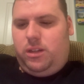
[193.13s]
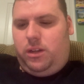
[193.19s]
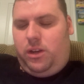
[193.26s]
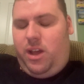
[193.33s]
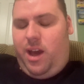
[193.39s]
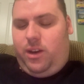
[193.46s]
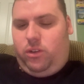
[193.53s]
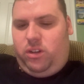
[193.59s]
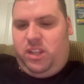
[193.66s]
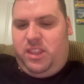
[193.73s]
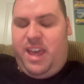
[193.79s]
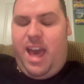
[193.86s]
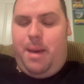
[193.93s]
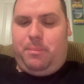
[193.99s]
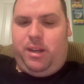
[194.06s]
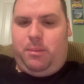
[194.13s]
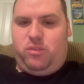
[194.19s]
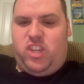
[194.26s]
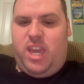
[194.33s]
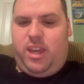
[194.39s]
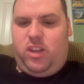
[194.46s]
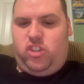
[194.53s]
Not only that, but I'm
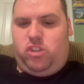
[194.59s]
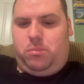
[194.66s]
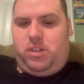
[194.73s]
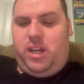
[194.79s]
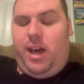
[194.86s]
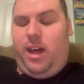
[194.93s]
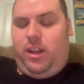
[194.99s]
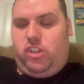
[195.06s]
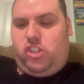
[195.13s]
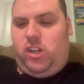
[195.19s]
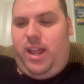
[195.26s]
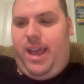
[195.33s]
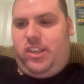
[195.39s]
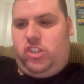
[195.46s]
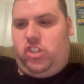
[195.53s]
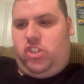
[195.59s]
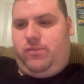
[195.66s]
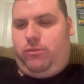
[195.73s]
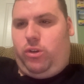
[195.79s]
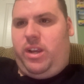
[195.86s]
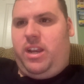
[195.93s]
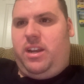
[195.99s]
taking some college classes
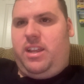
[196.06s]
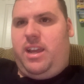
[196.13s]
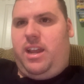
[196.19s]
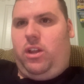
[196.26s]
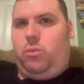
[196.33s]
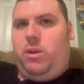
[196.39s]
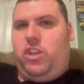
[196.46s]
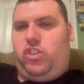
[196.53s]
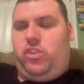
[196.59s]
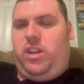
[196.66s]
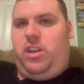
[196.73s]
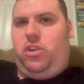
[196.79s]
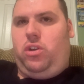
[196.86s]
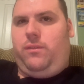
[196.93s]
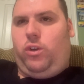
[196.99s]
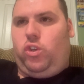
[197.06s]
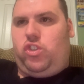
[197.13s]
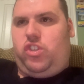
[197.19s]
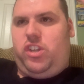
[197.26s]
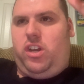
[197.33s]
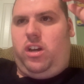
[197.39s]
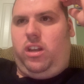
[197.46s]
for Indiana Wesleyan
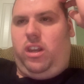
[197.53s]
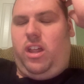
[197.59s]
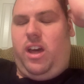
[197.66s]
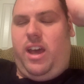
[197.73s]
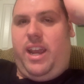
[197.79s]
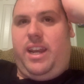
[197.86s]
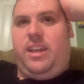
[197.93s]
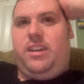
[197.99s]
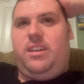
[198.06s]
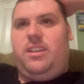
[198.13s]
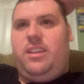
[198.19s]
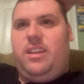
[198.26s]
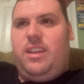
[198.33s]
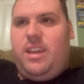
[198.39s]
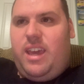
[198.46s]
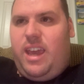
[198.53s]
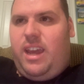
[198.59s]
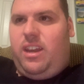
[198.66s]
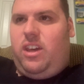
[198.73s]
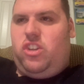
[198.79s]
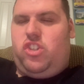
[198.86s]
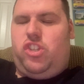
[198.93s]
University online.
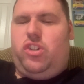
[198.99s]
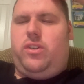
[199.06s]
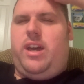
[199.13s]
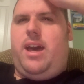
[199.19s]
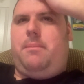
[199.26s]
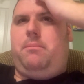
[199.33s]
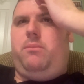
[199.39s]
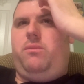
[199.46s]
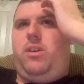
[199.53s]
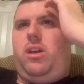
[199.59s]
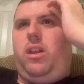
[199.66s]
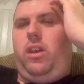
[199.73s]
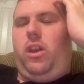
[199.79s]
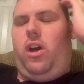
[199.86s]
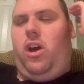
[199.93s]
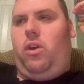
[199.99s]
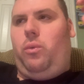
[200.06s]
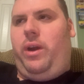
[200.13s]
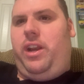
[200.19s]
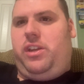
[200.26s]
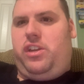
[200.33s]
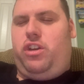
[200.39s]
And I still have a long
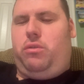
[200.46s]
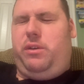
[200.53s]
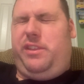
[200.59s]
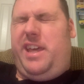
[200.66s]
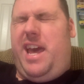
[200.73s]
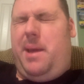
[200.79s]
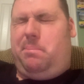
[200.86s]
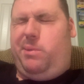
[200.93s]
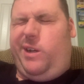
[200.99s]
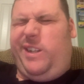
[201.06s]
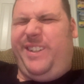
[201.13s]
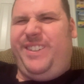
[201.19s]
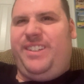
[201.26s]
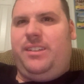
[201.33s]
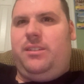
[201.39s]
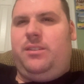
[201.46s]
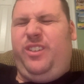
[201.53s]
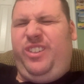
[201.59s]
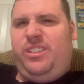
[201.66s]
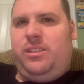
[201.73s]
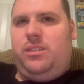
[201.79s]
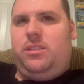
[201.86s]
way to go with that. But
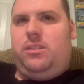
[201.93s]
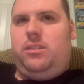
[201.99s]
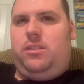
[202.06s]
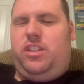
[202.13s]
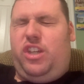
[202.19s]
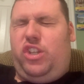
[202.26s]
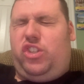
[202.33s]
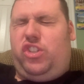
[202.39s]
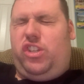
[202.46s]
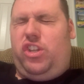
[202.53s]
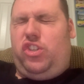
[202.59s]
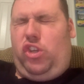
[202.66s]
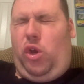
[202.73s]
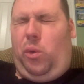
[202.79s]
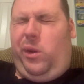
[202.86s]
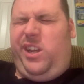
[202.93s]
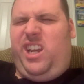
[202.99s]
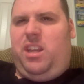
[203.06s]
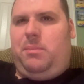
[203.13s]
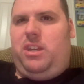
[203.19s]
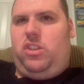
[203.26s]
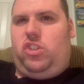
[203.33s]
this is only going
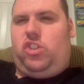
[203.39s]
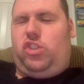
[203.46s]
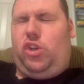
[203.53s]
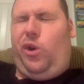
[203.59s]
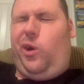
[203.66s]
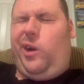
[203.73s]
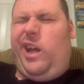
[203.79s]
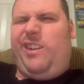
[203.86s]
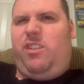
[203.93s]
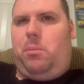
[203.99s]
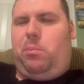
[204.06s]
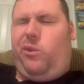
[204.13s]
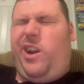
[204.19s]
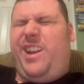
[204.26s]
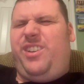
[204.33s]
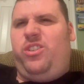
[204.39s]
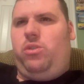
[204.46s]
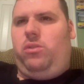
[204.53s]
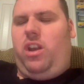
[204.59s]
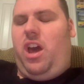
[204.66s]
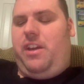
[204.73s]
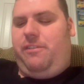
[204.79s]
to be the start of a brand new
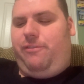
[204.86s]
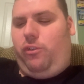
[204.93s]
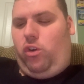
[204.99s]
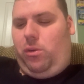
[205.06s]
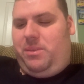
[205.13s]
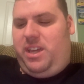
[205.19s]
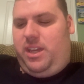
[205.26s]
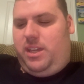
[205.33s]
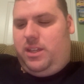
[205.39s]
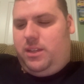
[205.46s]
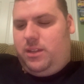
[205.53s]
life for me.